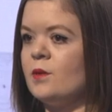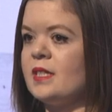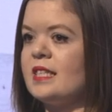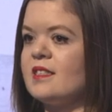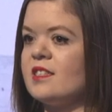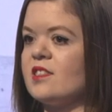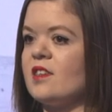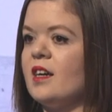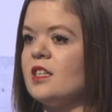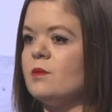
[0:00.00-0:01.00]
We need the
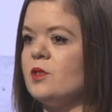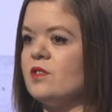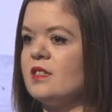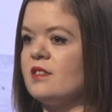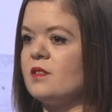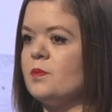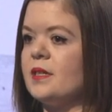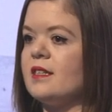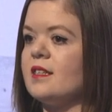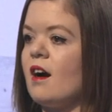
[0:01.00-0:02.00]
design communities,
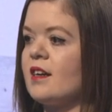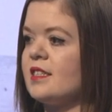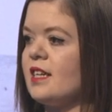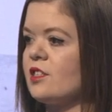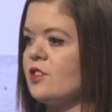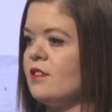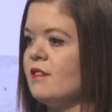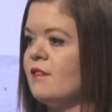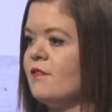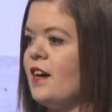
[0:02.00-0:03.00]
be it in architecture,
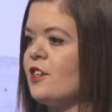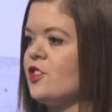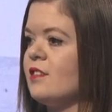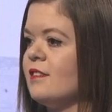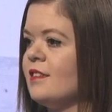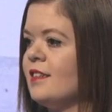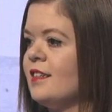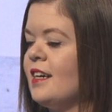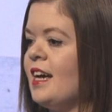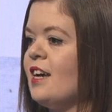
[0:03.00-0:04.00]
fashion,
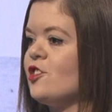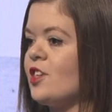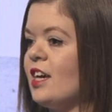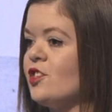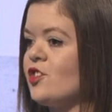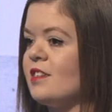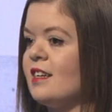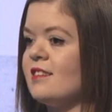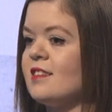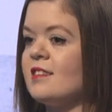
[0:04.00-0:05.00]
education,
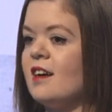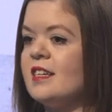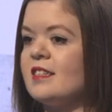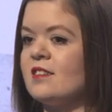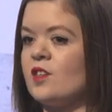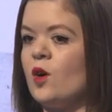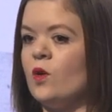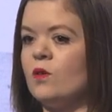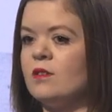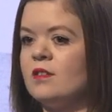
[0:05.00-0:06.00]
and society as a
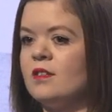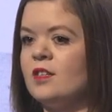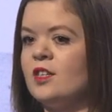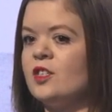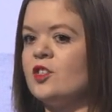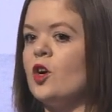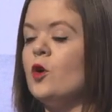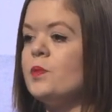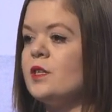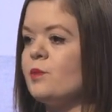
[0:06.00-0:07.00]
whole, to
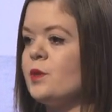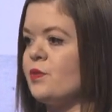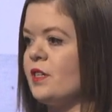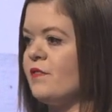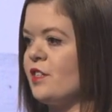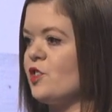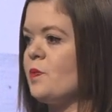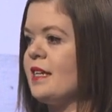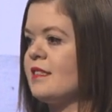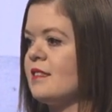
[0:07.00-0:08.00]
open up the privileged
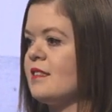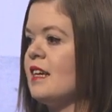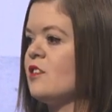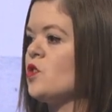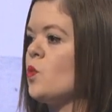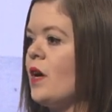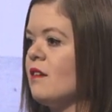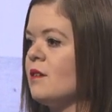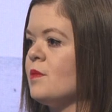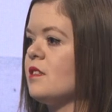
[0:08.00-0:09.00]
spaces and to
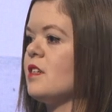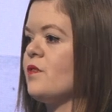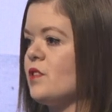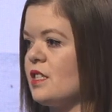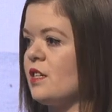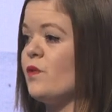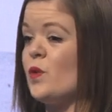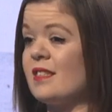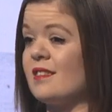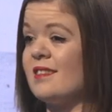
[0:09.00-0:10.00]
welcome the diversity of
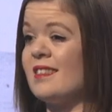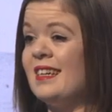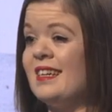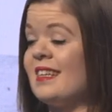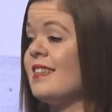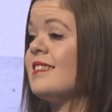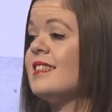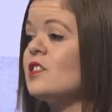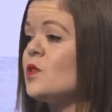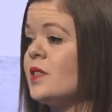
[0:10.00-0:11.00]
voices that
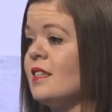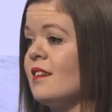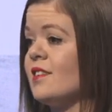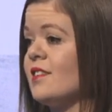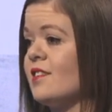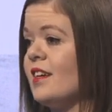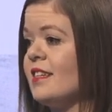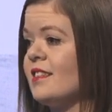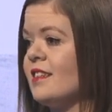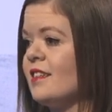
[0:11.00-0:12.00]
exists within our
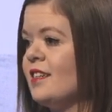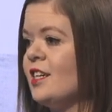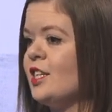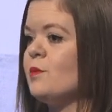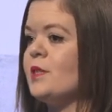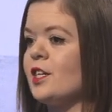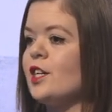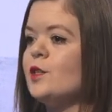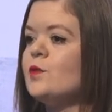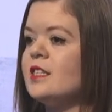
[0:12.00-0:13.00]
society to be
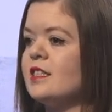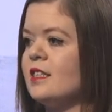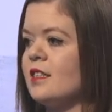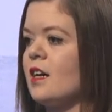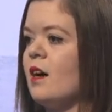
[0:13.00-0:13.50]
included in the